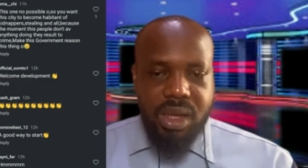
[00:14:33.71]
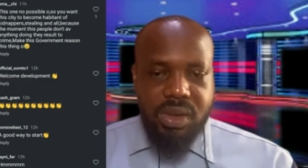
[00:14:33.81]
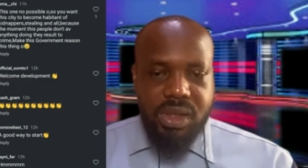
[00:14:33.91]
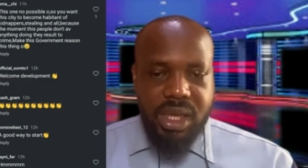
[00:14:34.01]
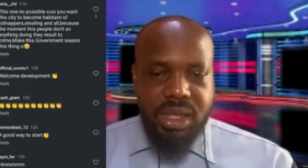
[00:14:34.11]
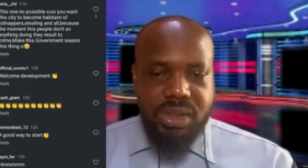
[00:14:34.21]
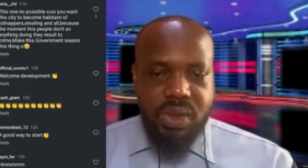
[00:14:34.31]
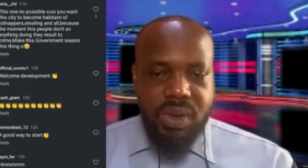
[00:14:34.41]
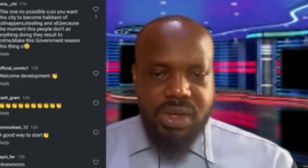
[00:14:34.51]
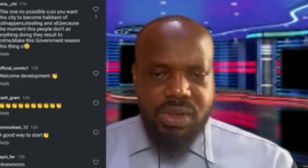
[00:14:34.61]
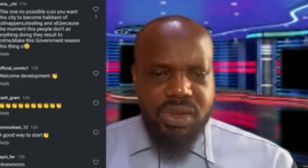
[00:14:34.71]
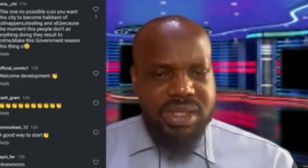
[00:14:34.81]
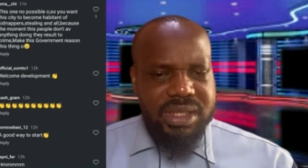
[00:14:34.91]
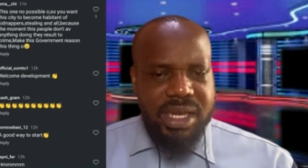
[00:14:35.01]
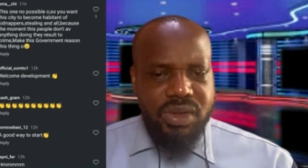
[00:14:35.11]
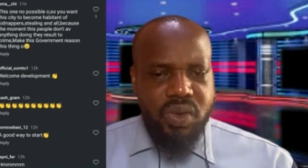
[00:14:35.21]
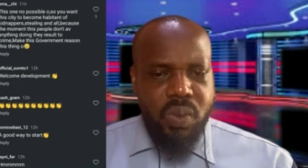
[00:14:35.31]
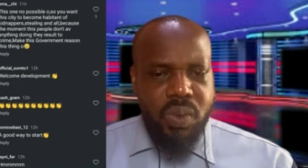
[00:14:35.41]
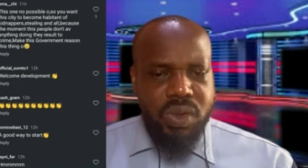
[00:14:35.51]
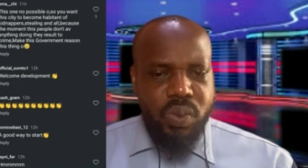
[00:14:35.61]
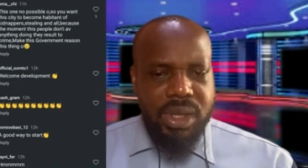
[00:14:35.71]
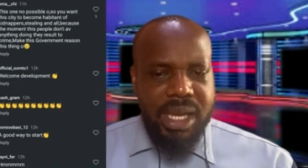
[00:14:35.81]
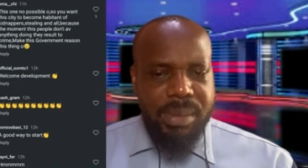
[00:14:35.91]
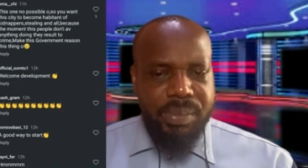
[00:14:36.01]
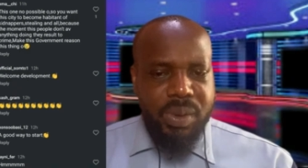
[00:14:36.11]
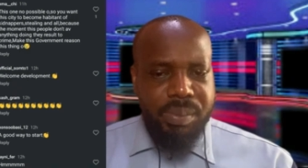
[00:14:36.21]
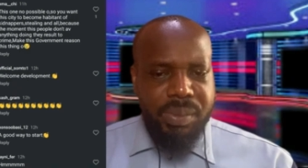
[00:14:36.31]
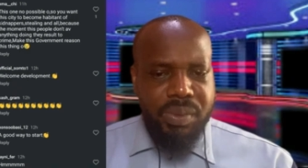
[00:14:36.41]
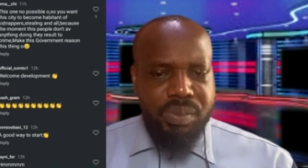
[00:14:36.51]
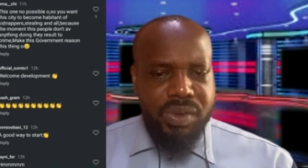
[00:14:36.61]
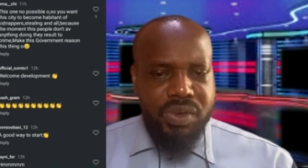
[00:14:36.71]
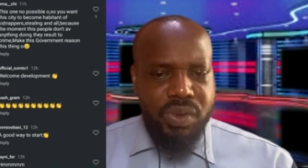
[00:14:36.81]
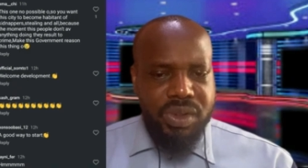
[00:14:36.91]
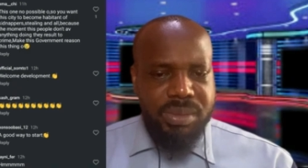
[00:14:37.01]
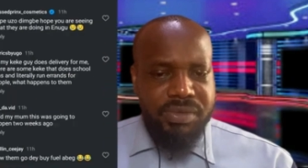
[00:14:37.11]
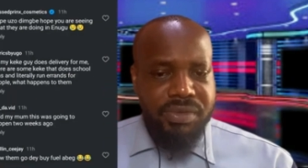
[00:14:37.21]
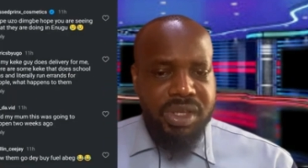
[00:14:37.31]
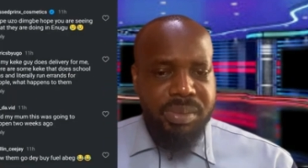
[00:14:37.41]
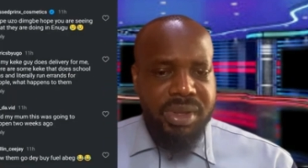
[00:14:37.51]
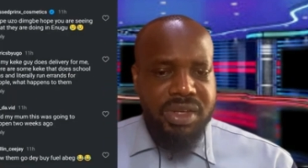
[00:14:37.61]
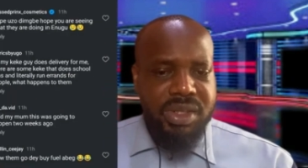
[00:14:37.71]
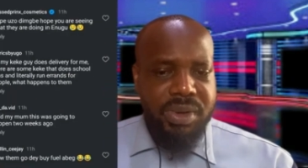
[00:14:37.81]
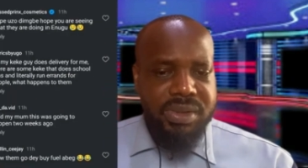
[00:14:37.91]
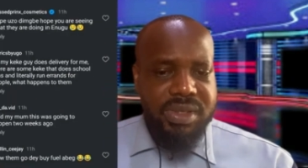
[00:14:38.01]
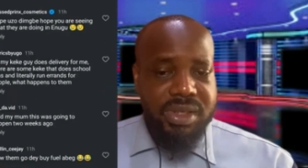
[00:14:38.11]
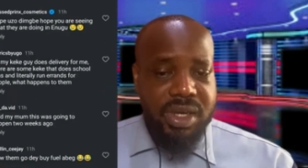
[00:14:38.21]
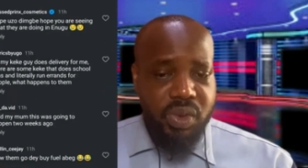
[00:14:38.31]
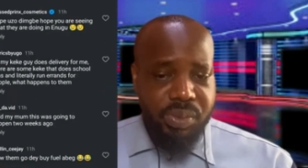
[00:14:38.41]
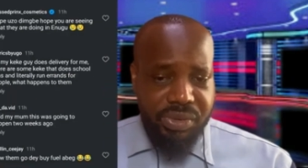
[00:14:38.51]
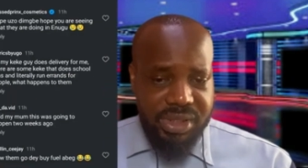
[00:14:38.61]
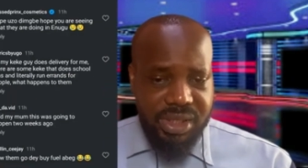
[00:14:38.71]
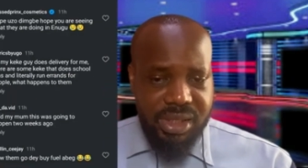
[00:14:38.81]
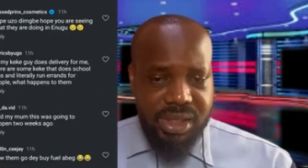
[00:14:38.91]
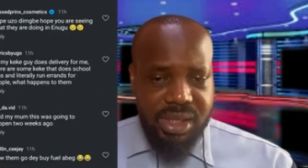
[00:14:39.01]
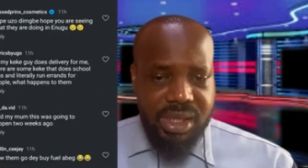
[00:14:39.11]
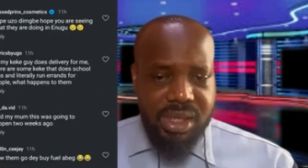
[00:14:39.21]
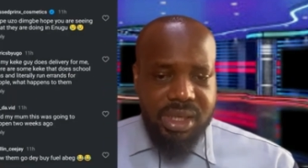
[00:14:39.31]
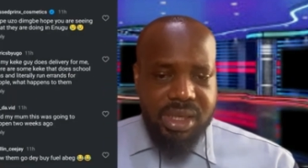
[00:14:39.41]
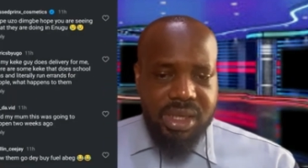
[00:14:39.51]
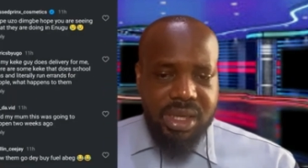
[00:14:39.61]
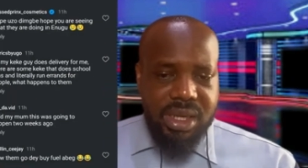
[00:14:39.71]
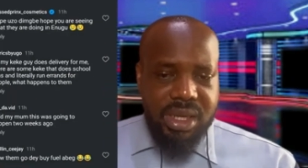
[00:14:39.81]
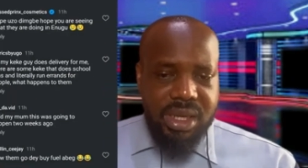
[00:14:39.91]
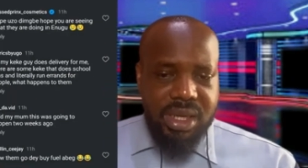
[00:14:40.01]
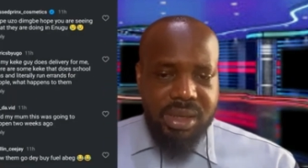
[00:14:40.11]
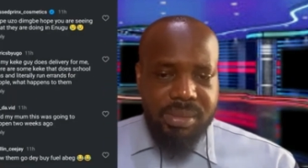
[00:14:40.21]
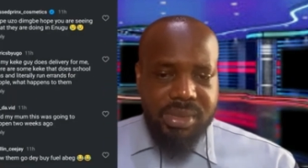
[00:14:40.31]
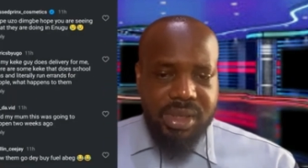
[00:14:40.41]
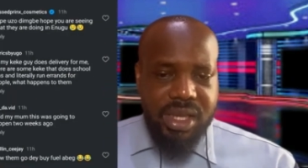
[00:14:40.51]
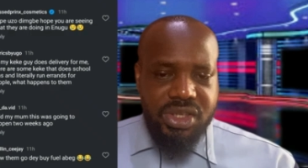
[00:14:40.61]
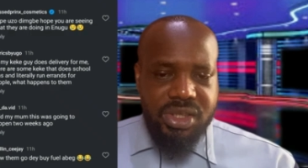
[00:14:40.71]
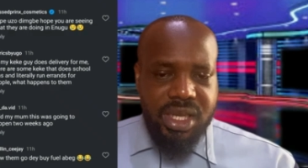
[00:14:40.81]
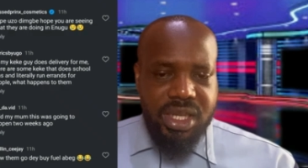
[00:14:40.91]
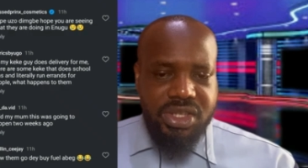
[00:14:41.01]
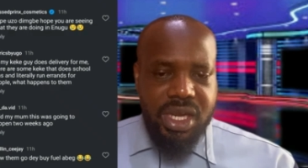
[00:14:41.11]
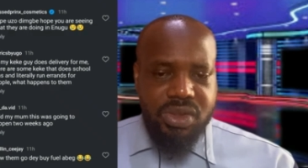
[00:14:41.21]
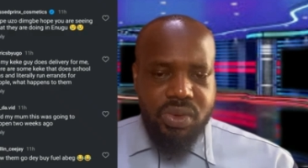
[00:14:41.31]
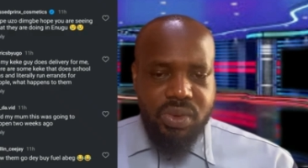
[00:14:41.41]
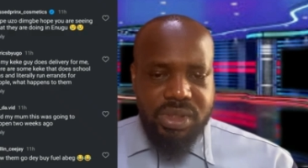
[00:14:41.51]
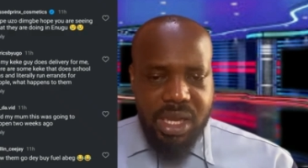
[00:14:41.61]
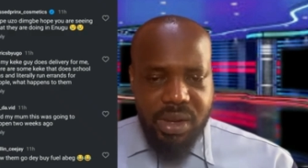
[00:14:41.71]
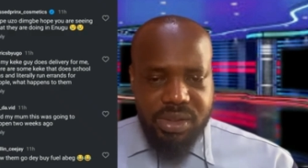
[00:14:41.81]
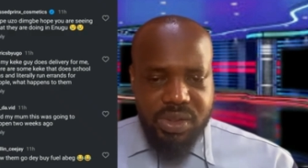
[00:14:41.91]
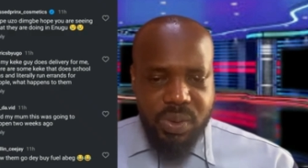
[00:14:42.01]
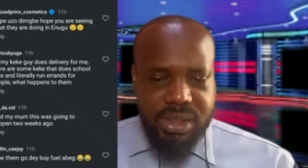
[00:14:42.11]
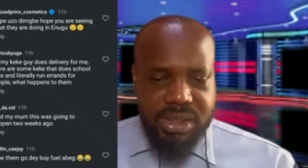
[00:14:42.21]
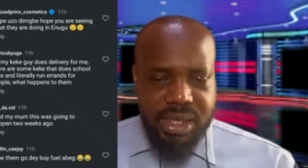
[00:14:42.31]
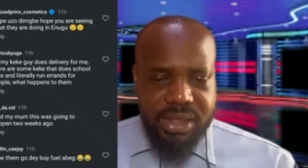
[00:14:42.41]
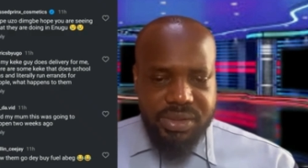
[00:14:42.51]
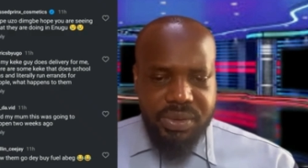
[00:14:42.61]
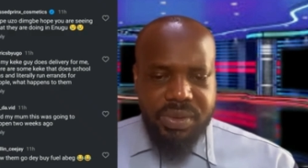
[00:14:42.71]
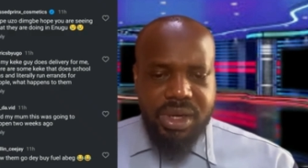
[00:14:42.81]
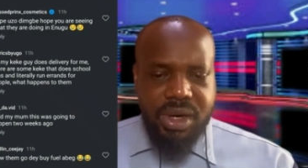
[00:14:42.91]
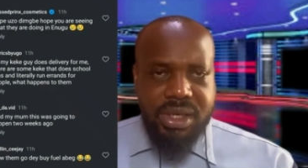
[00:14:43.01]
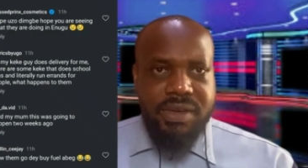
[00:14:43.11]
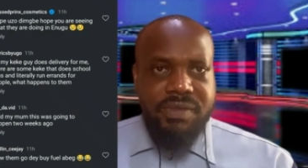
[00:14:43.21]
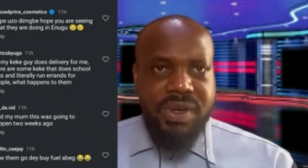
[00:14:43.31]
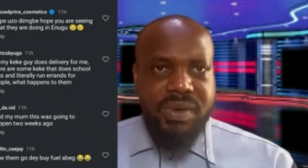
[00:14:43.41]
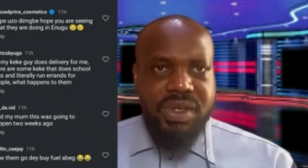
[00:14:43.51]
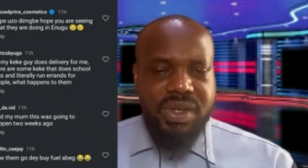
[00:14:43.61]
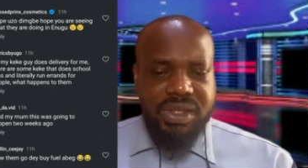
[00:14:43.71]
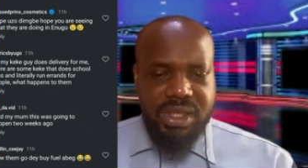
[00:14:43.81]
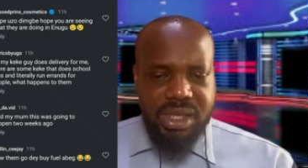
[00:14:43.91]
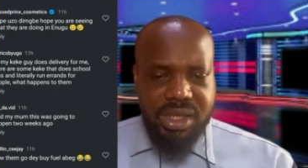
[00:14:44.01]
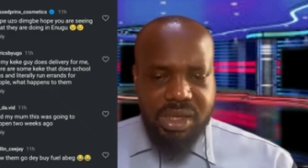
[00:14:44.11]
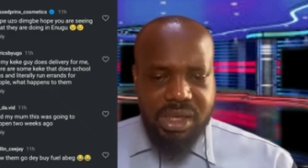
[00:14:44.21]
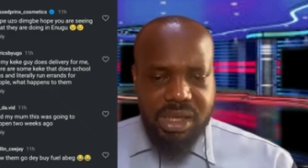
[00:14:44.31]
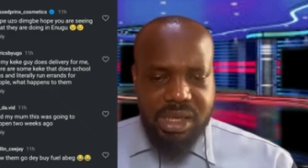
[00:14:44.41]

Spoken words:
okay, so I don't understand. So what will people be using before the BRT buses start operating? HR to go down, this one says. So the other very interesting